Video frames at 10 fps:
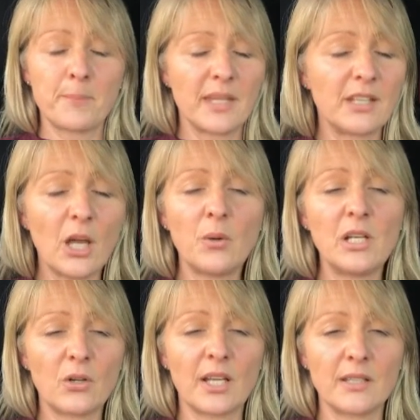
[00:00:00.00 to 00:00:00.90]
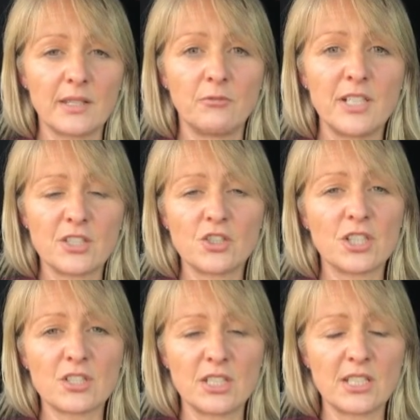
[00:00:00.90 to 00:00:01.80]
Go and look at the recent
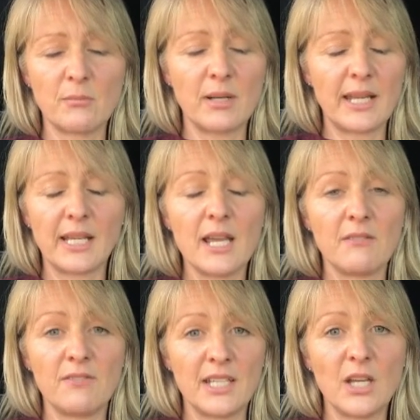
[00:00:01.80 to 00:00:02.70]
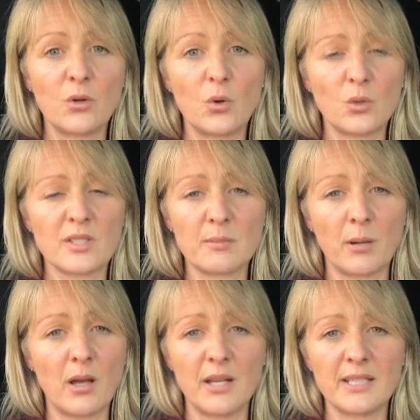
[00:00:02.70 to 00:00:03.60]
Justin Timberlake video called
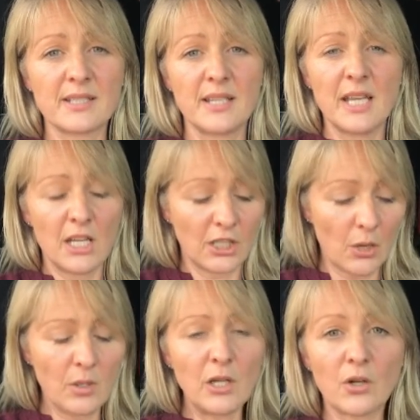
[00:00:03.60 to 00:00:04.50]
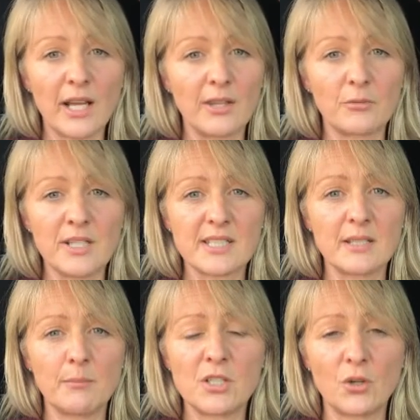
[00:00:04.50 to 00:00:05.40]
Supplies. Go and look at the
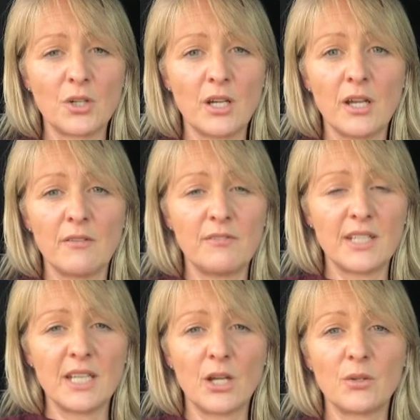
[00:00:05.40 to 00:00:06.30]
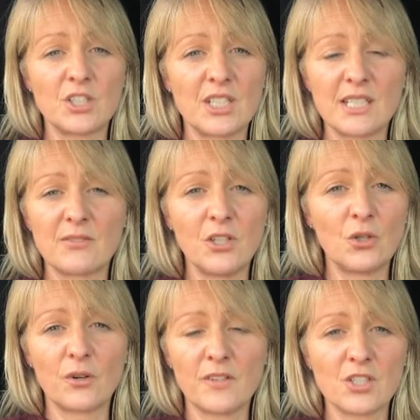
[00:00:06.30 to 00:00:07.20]
recent Madonna video that she did for the
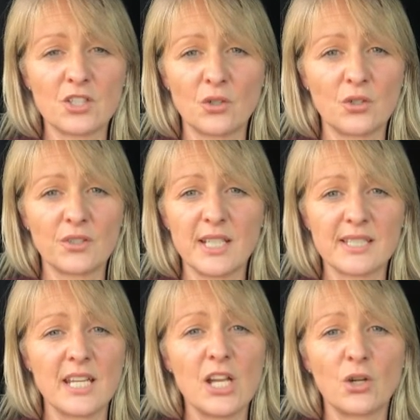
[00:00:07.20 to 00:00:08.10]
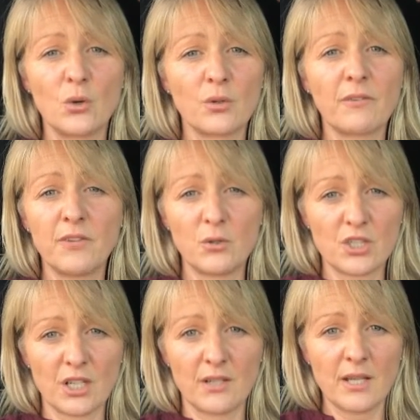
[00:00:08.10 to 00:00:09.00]
Eurovision Song Contest called
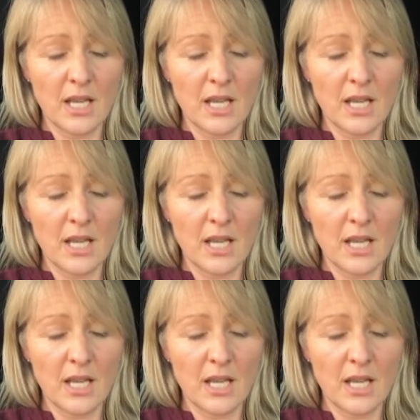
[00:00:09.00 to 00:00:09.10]
Future.